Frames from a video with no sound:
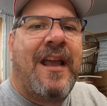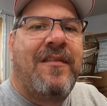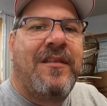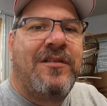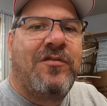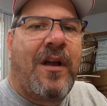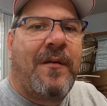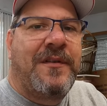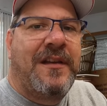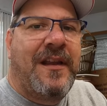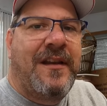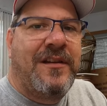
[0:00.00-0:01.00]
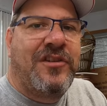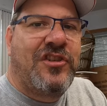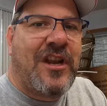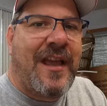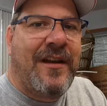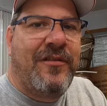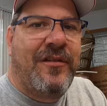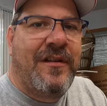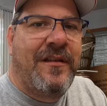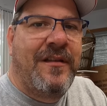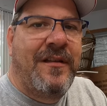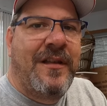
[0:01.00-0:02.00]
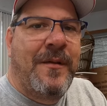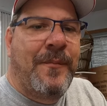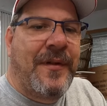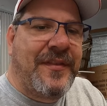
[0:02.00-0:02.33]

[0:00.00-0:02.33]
and they dropped it and it shattered, oh.